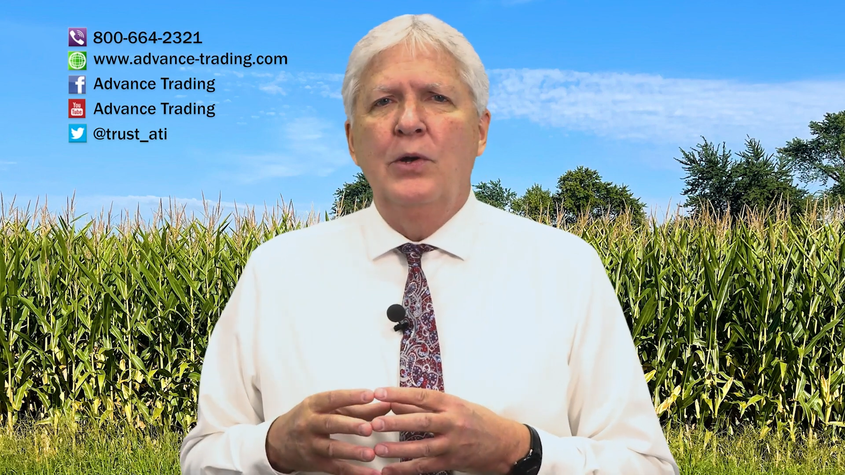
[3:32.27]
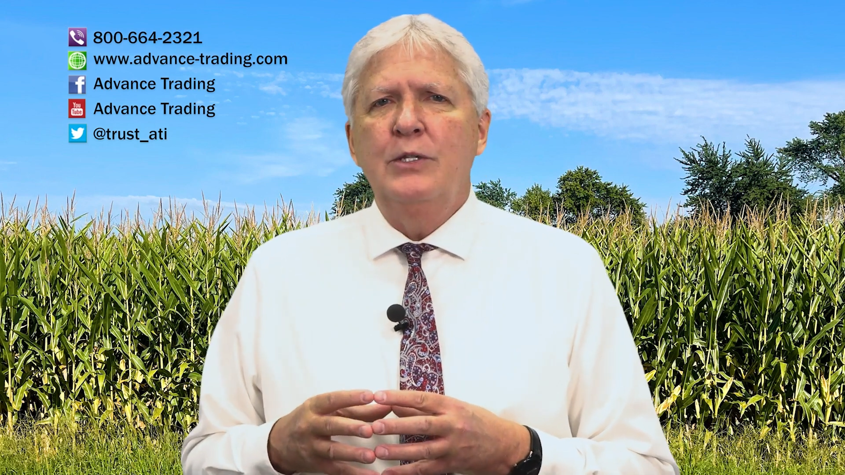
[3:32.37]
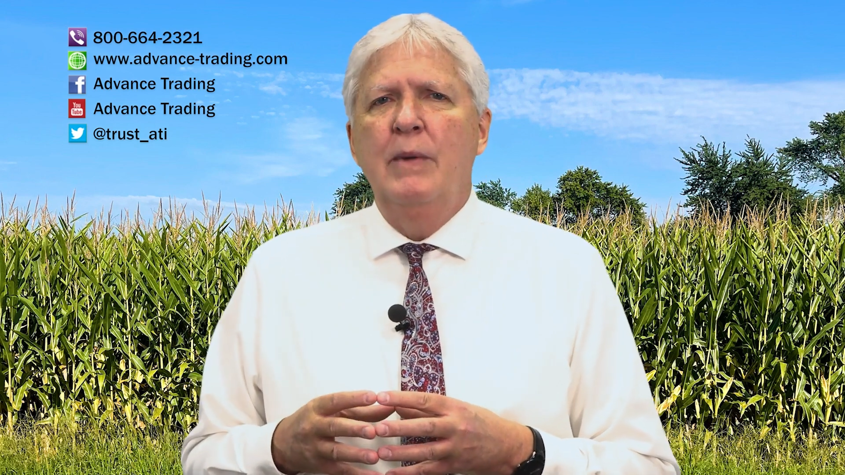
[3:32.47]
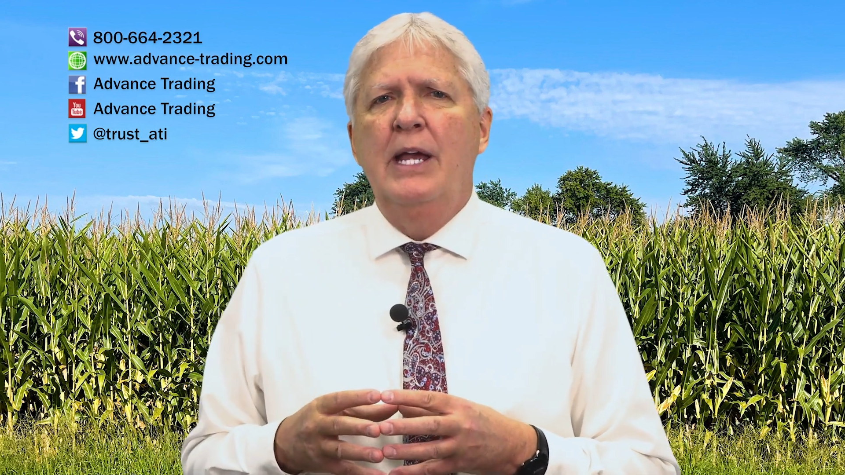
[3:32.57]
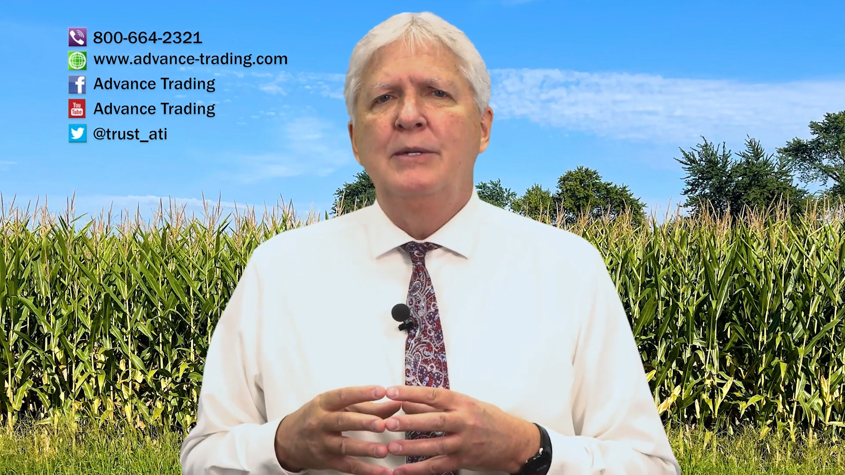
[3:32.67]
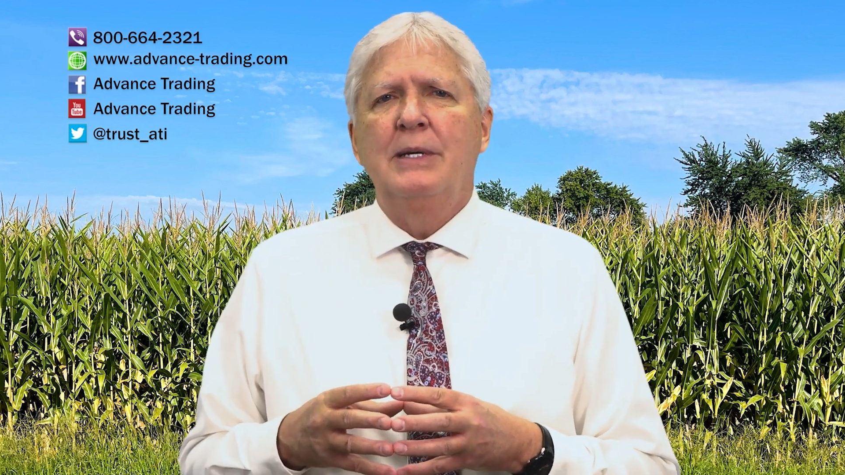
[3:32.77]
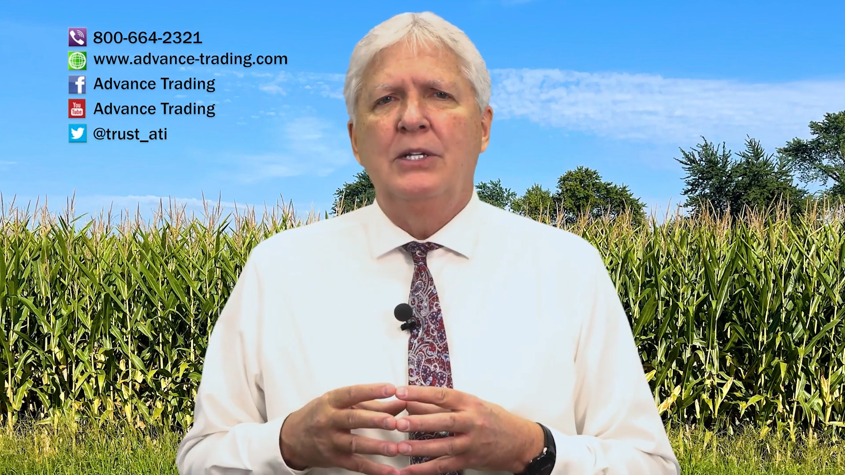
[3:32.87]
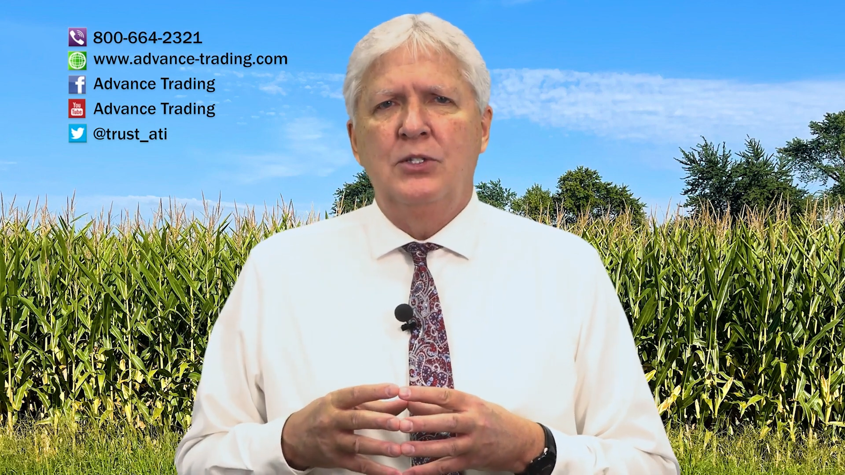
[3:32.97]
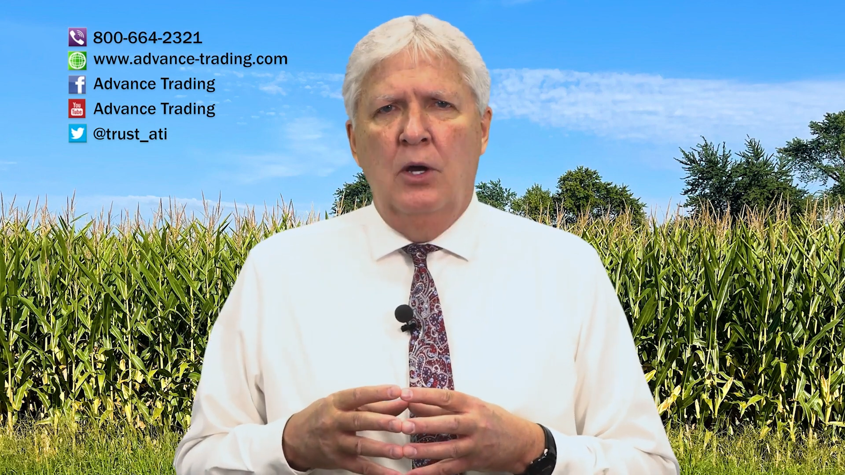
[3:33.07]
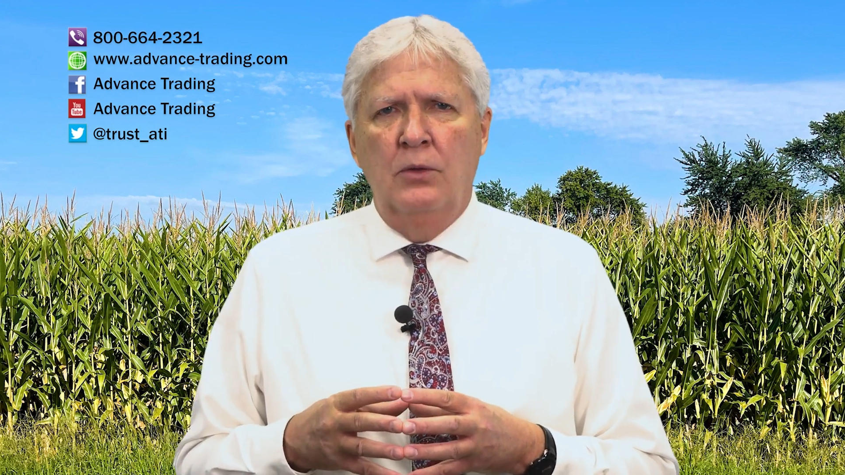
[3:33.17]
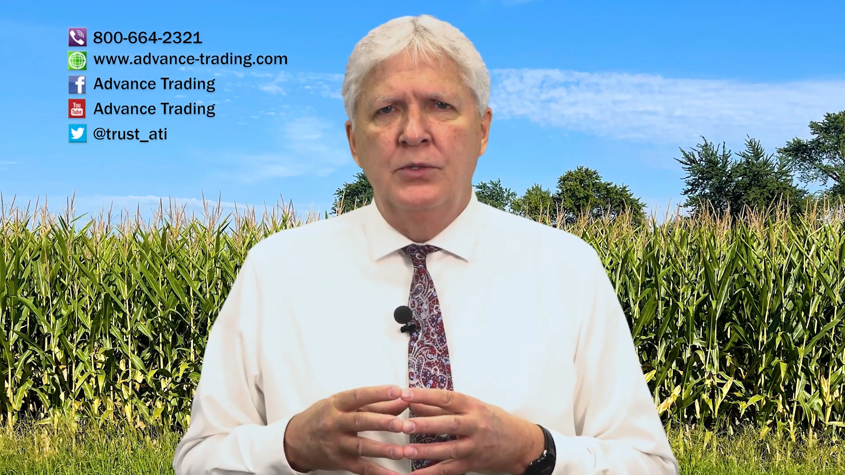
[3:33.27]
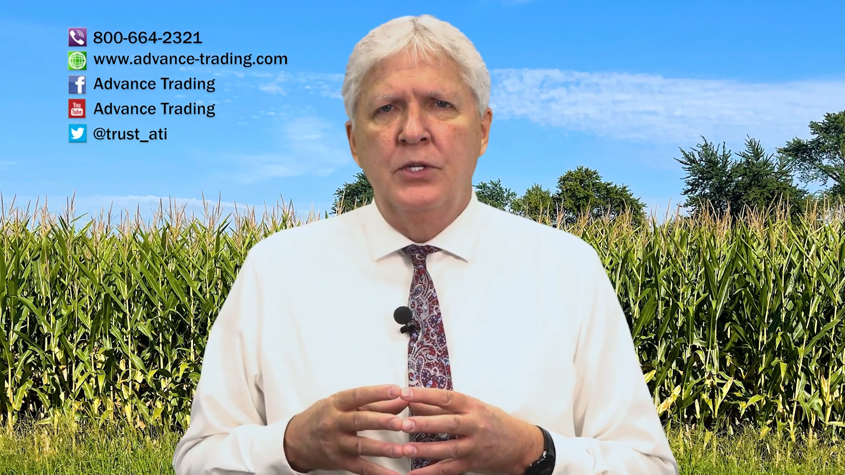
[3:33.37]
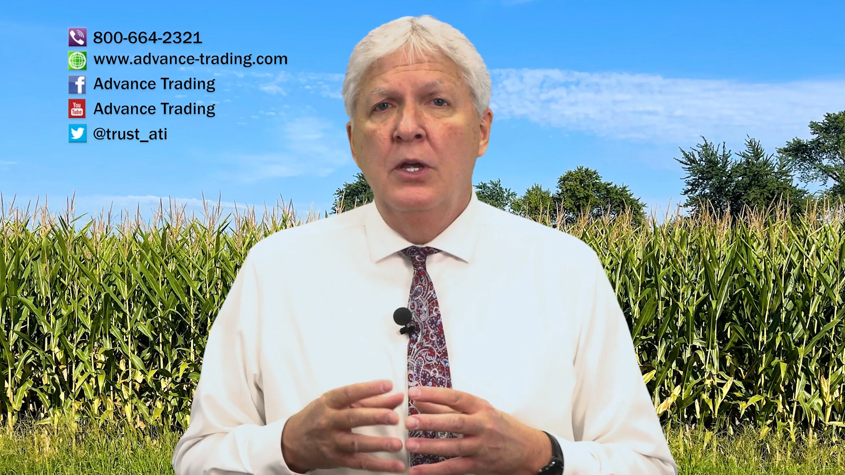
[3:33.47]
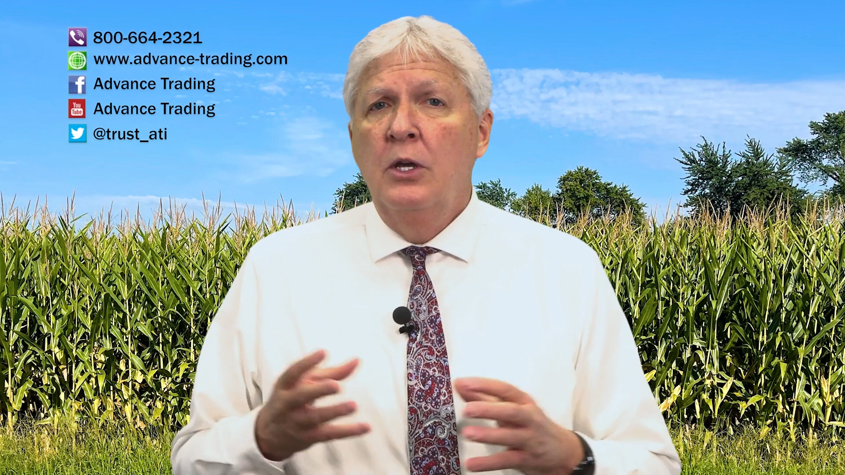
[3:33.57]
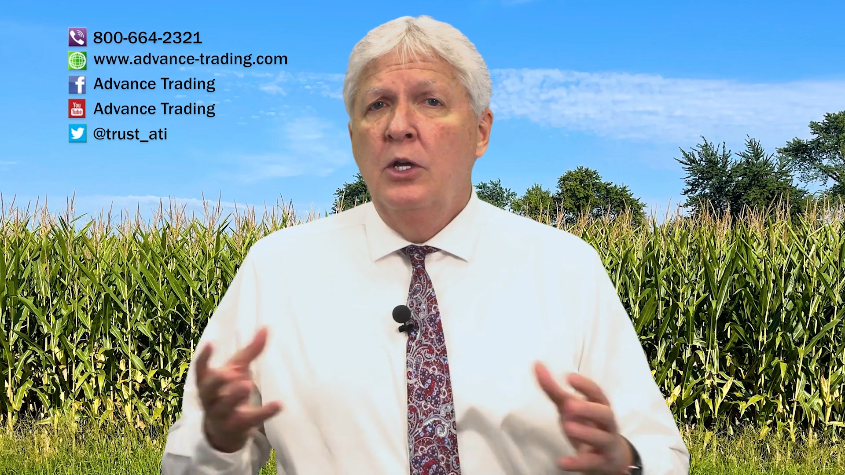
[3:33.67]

risk management consultants